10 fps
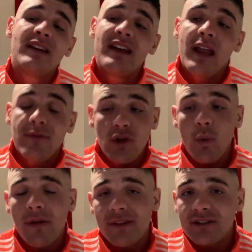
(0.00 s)
if you
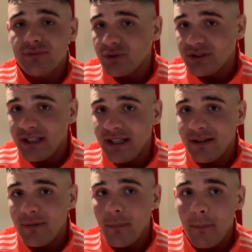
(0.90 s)
want this
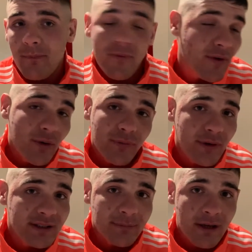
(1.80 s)
routine, feel
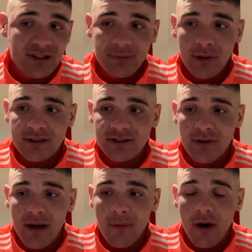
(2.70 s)
free to message me on
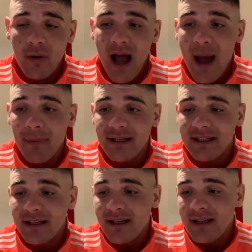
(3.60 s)
Instagram. I'll
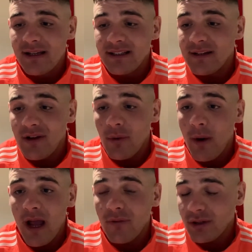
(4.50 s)
happily give it
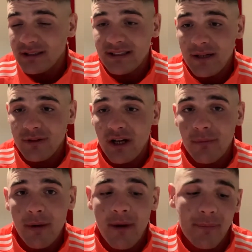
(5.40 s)
away. I've got it saved here
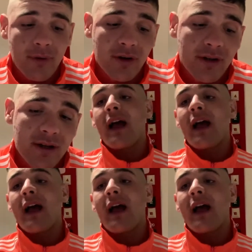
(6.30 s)
in my MacBook.